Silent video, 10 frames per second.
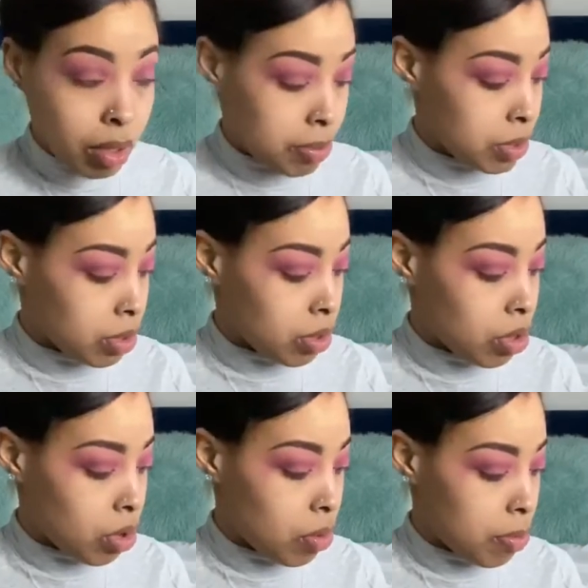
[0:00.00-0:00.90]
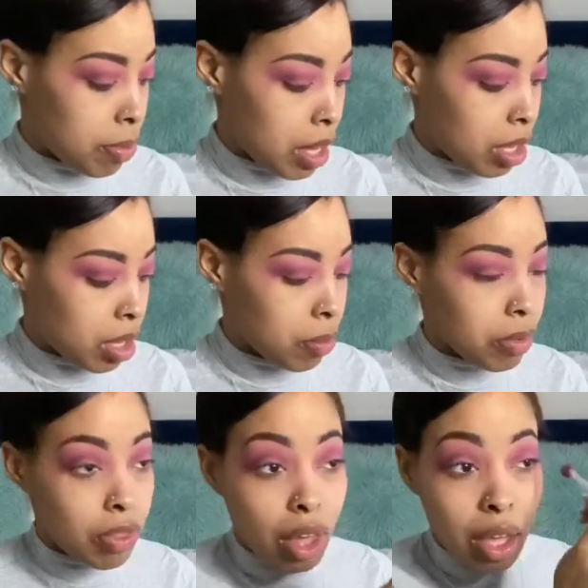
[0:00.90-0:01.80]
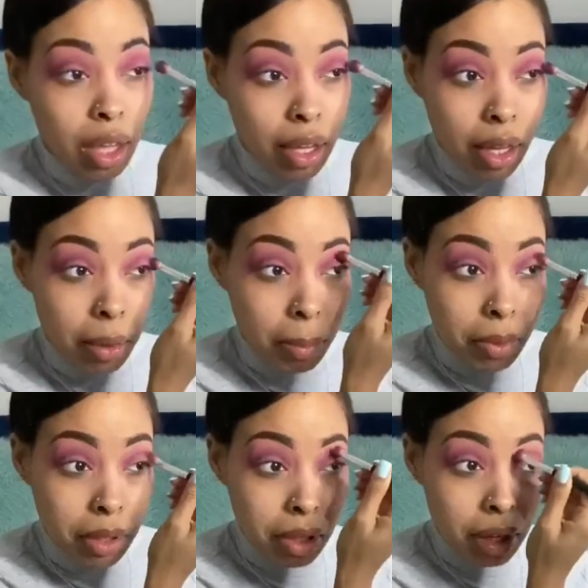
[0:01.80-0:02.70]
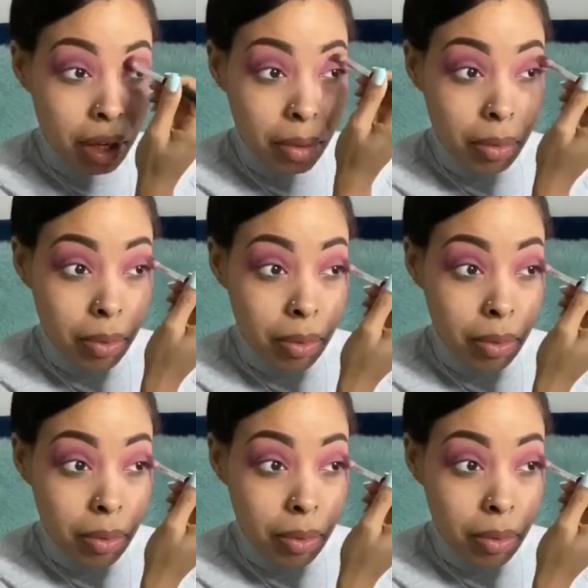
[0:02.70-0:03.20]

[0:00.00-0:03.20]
So I'm gonna go back in with that, kind of blend it out.